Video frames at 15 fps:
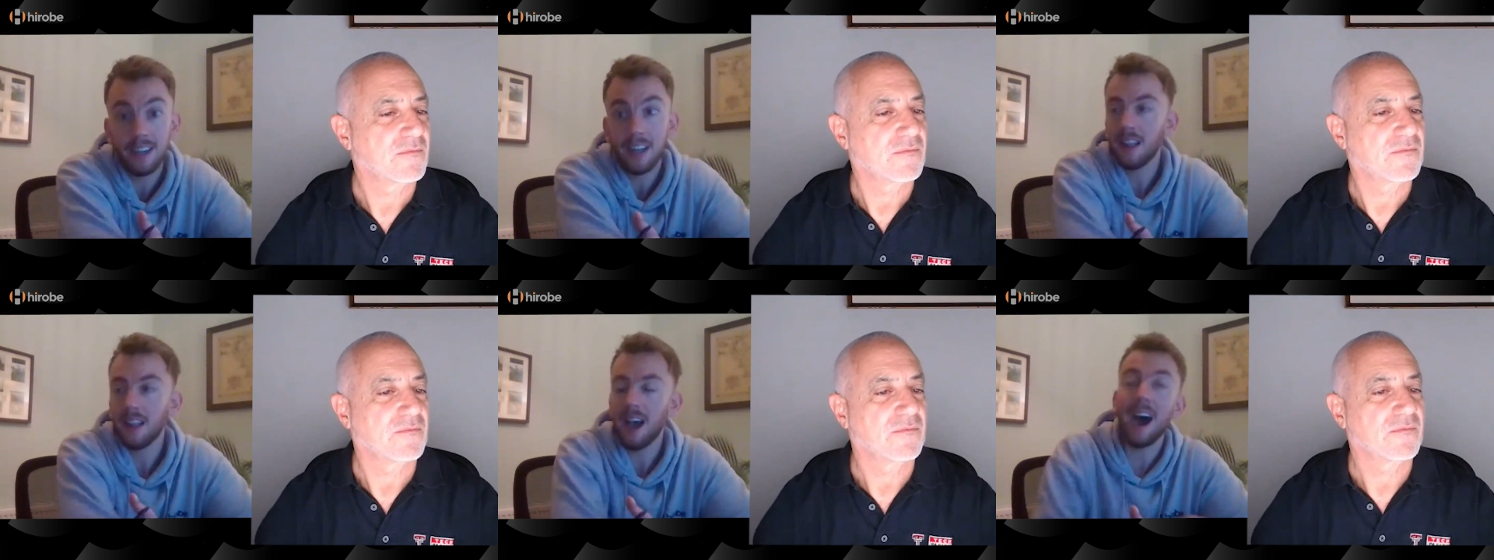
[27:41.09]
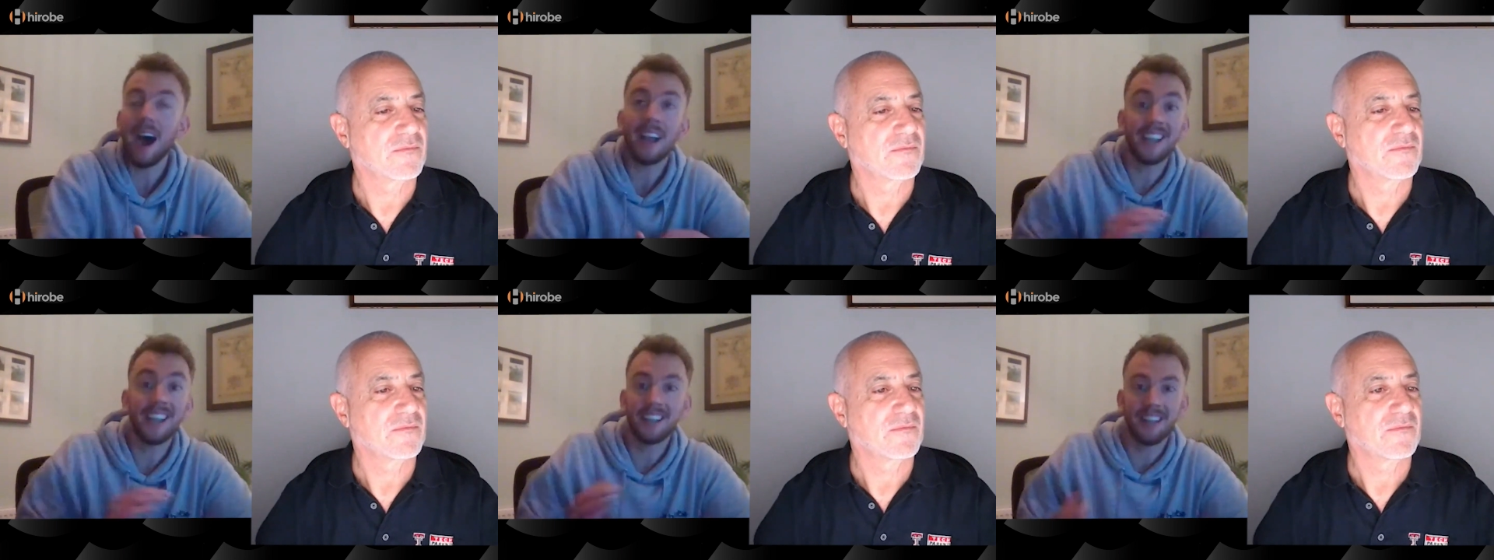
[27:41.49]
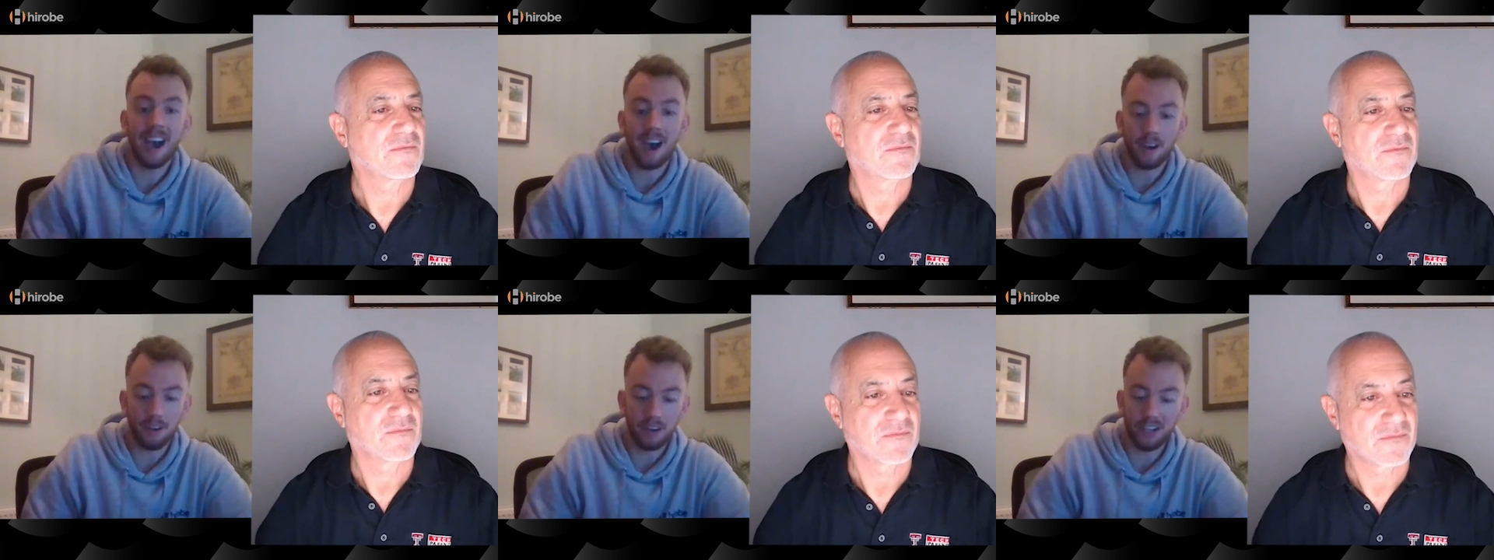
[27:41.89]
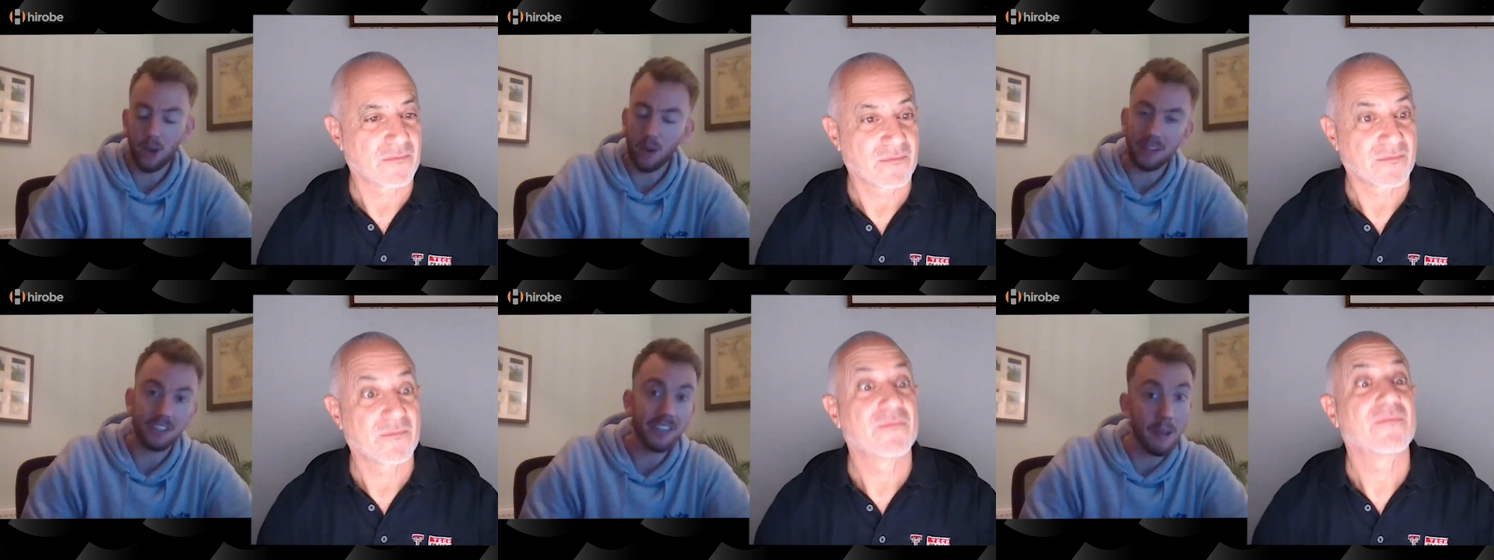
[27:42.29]
Speaker 1: Like I hear that, you
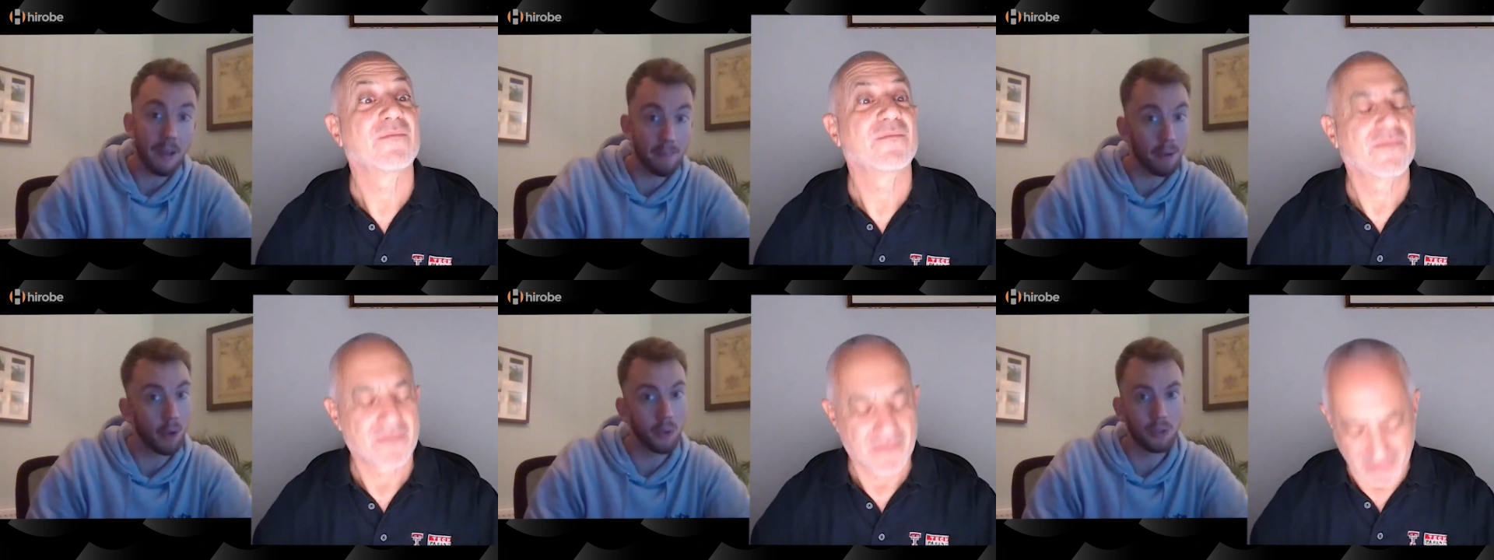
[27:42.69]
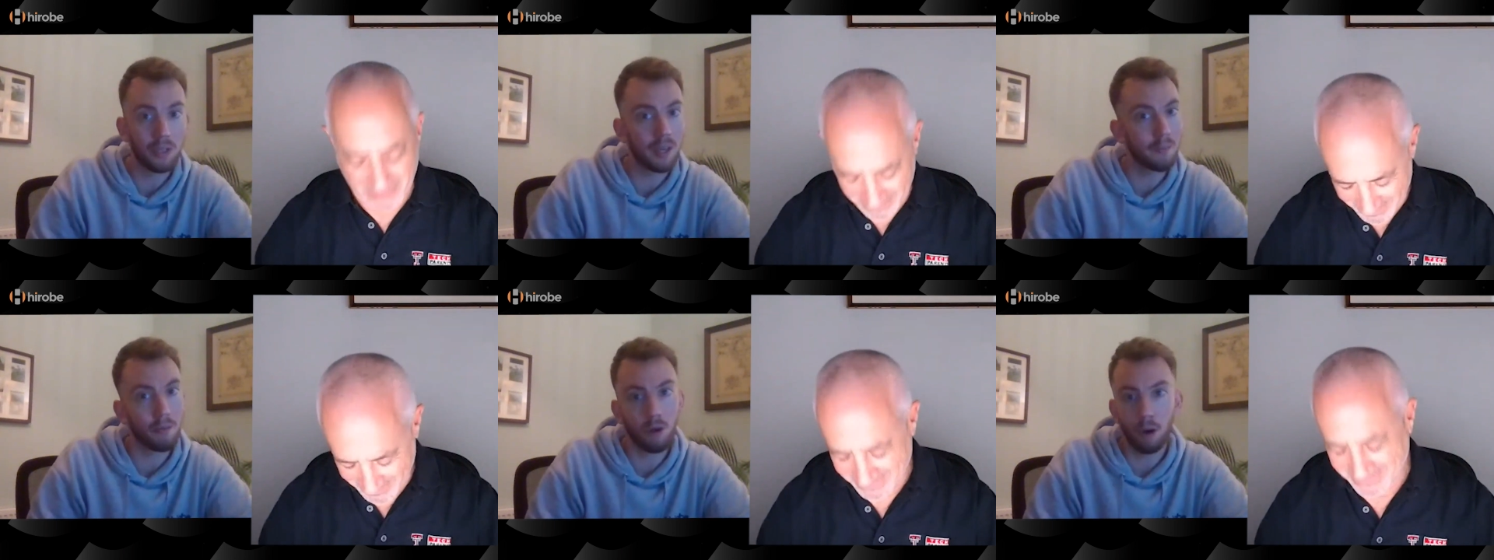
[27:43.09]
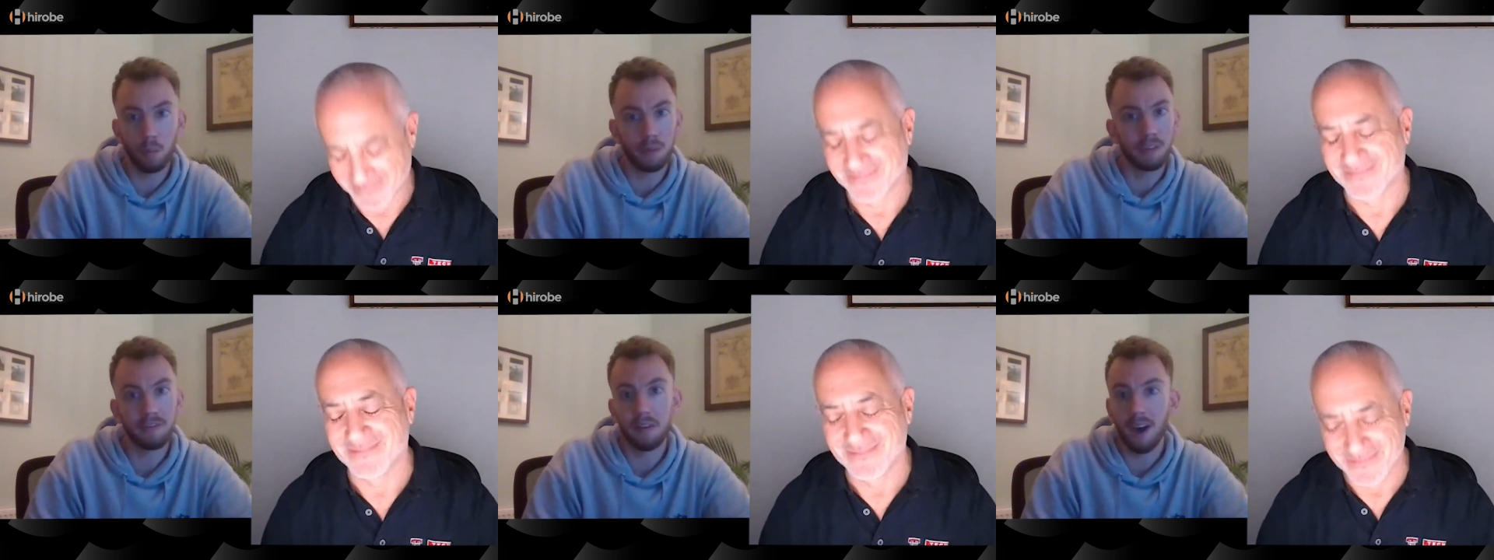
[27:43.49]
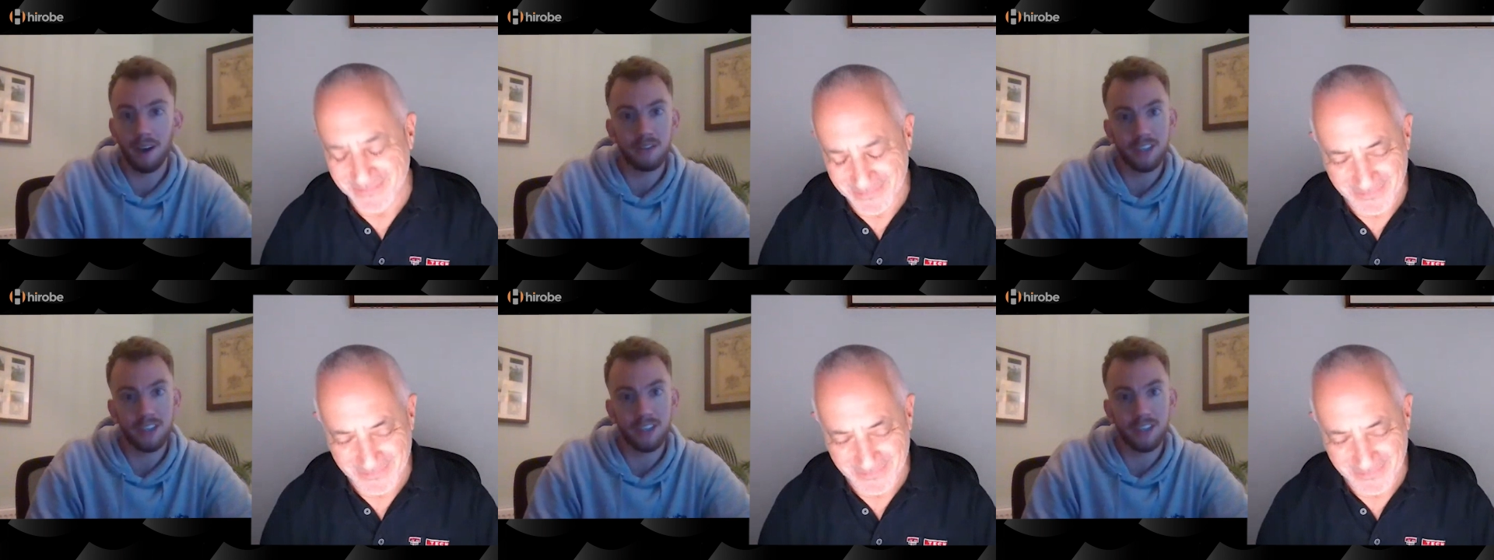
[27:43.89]
know, I see it posted probably five,